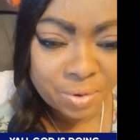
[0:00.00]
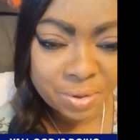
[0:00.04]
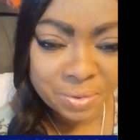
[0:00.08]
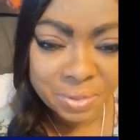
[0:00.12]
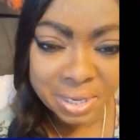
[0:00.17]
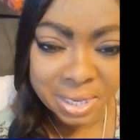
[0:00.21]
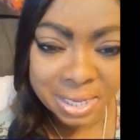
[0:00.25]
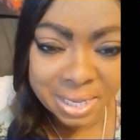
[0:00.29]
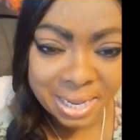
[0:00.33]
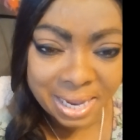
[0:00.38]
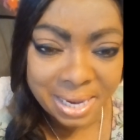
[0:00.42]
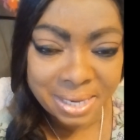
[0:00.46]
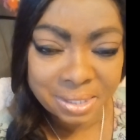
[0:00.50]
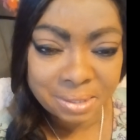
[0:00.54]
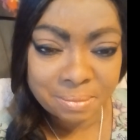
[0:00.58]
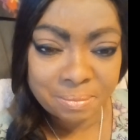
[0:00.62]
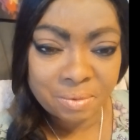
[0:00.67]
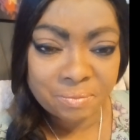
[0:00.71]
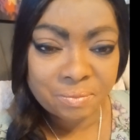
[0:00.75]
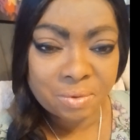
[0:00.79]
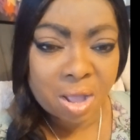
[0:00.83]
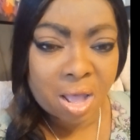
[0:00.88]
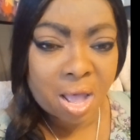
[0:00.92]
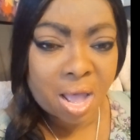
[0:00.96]
For the kingdom
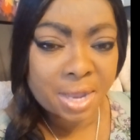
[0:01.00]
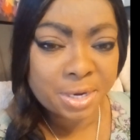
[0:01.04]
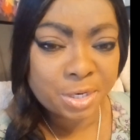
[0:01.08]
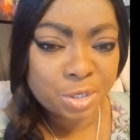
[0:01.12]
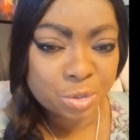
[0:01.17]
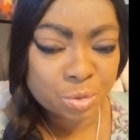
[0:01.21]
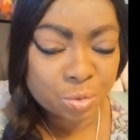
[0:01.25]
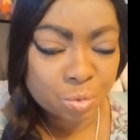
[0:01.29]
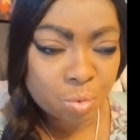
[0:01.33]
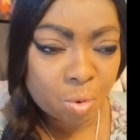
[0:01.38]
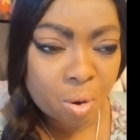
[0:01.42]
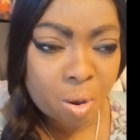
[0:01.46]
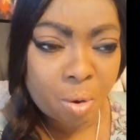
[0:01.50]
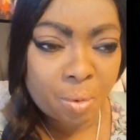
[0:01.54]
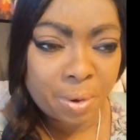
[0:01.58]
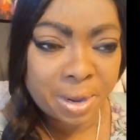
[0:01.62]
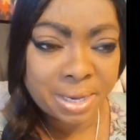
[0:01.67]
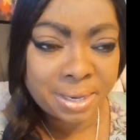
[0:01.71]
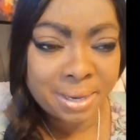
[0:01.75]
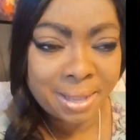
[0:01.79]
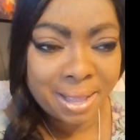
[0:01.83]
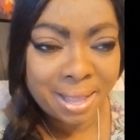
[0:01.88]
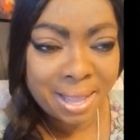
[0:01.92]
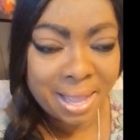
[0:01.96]
of God is
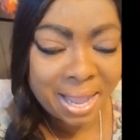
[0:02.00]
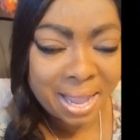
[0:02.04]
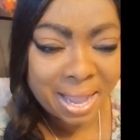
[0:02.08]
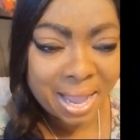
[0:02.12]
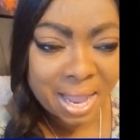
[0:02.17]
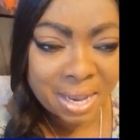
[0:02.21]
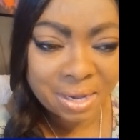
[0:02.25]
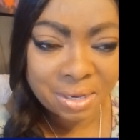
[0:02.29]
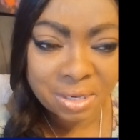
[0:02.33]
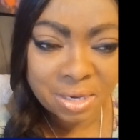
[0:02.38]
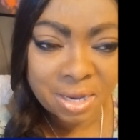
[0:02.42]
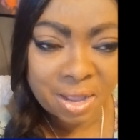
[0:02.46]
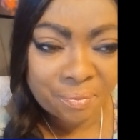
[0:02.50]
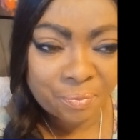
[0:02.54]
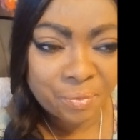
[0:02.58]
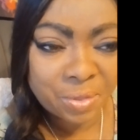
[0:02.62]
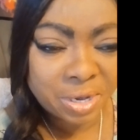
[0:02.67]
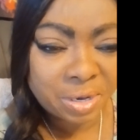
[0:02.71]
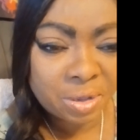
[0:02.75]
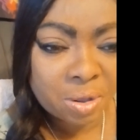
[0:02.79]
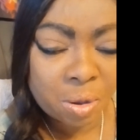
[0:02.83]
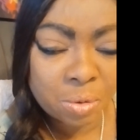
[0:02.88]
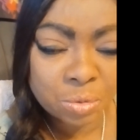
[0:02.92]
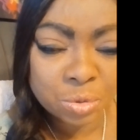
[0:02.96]
growing, and
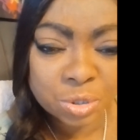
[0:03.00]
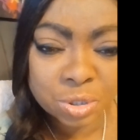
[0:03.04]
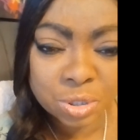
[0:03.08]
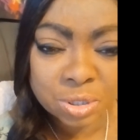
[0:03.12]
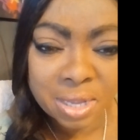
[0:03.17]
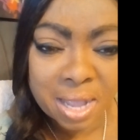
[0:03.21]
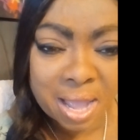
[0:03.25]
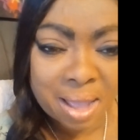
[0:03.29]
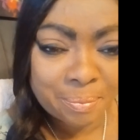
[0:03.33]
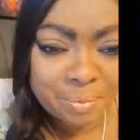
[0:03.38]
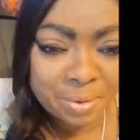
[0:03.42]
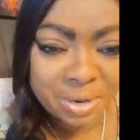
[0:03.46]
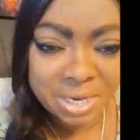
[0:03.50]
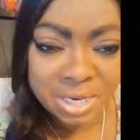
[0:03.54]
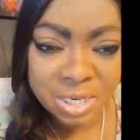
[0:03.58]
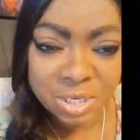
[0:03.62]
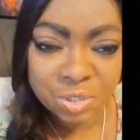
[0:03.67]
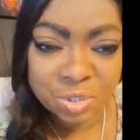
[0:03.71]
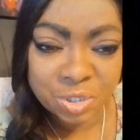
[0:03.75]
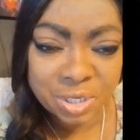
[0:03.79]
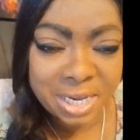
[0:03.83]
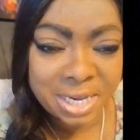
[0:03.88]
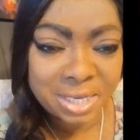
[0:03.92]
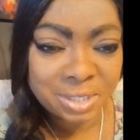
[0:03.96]
nothing gonna stop it
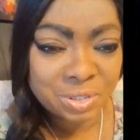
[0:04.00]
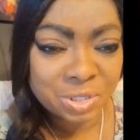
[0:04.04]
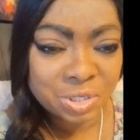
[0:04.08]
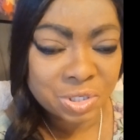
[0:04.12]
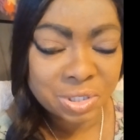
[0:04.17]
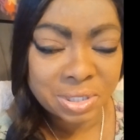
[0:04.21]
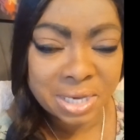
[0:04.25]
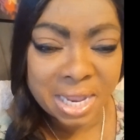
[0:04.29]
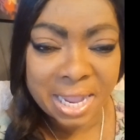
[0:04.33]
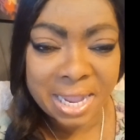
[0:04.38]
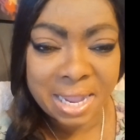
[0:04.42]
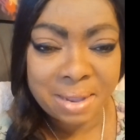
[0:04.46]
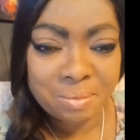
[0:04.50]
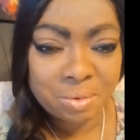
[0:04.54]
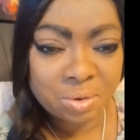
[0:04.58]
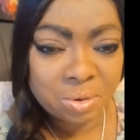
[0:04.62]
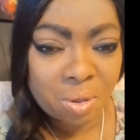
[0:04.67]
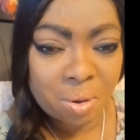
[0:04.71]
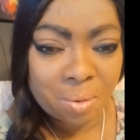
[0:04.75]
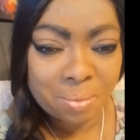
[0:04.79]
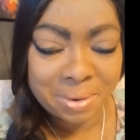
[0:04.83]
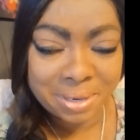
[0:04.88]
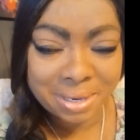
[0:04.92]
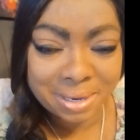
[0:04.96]
in Jesus' name.
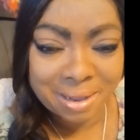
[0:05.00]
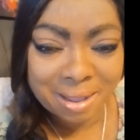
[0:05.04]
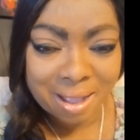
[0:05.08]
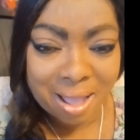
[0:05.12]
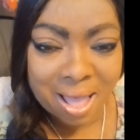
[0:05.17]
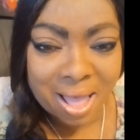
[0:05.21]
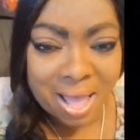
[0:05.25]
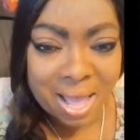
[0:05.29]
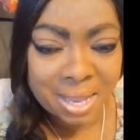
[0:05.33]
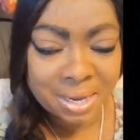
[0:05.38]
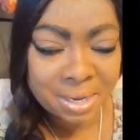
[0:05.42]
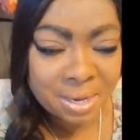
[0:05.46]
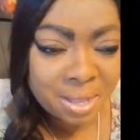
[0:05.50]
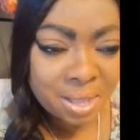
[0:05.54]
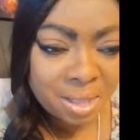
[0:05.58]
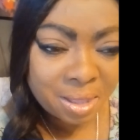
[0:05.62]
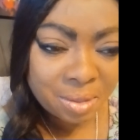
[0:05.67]
Glory to God.